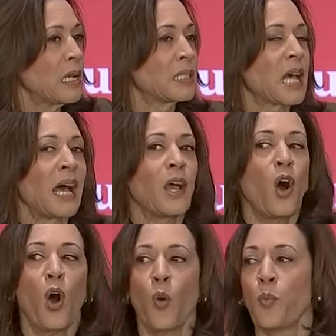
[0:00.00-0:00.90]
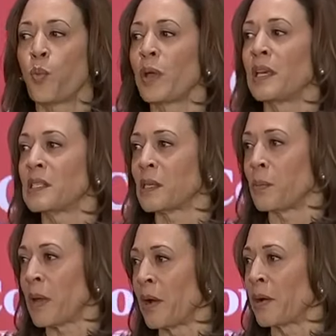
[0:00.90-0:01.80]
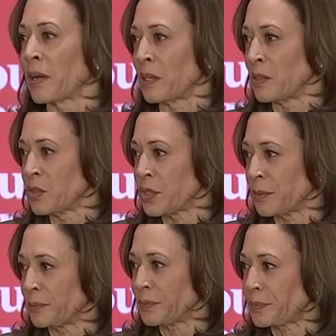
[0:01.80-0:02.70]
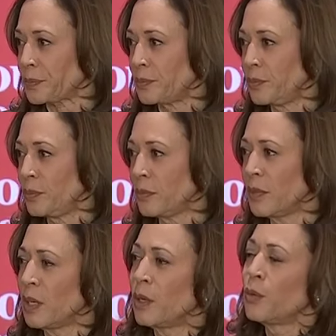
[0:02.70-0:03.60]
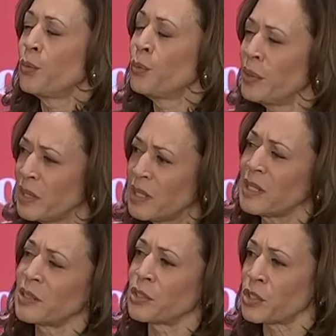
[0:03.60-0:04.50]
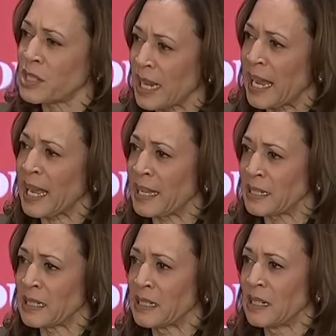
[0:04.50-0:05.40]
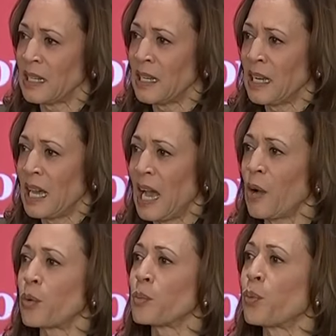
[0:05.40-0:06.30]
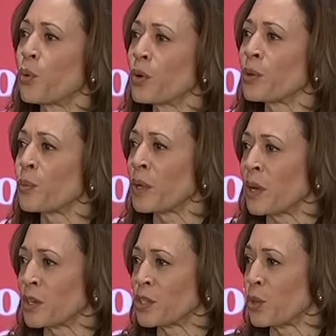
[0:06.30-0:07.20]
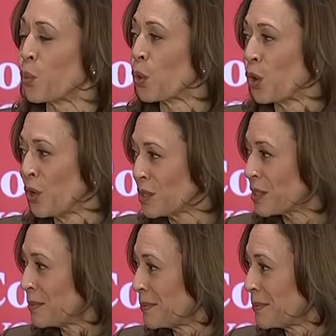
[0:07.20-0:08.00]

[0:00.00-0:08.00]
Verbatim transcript: is I hope we as Americans really understand how important we are to the world.